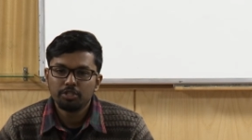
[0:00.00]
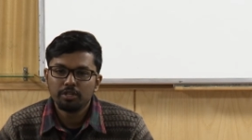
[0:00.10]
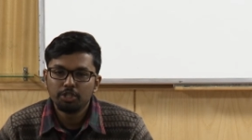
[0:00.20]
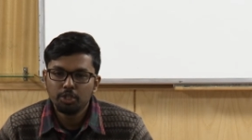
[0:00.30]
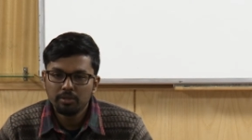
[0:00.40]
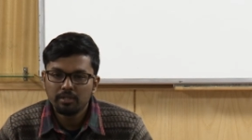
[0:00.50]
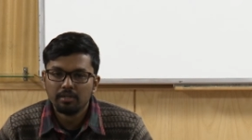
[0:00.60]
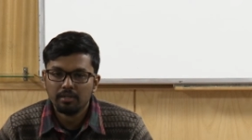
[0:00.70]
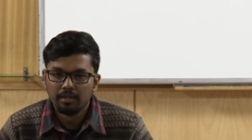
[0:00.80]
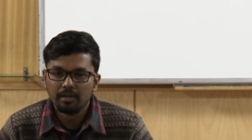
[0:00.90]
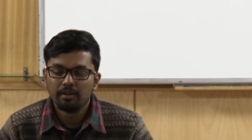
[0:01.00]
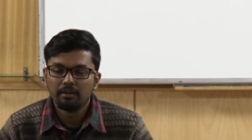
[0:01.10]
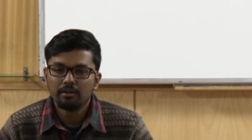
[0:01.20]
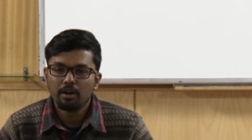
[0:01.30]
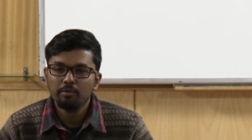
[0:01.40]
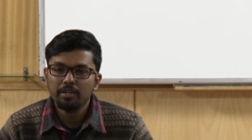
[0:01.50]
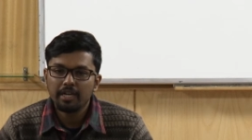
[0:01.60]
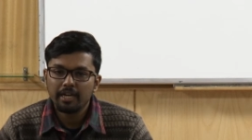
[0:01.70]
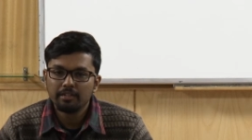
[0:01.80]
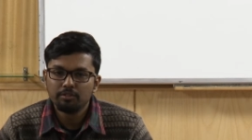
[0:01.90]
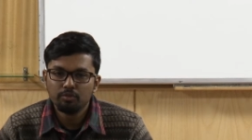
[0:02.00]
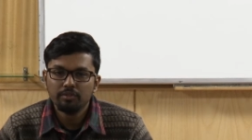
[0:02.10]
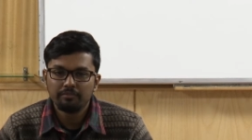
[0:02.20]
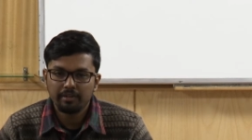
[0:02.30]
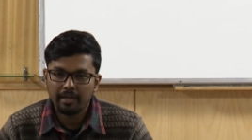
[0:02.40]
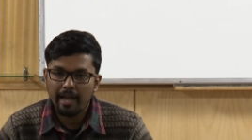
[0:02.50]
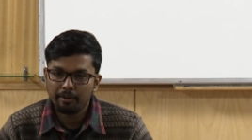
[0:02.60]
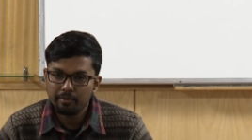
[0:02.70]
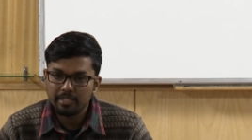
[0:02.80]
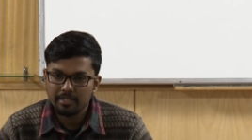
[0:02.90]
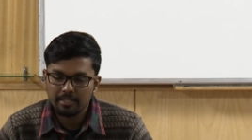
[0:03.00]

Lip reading: should communicate in 2 different languages,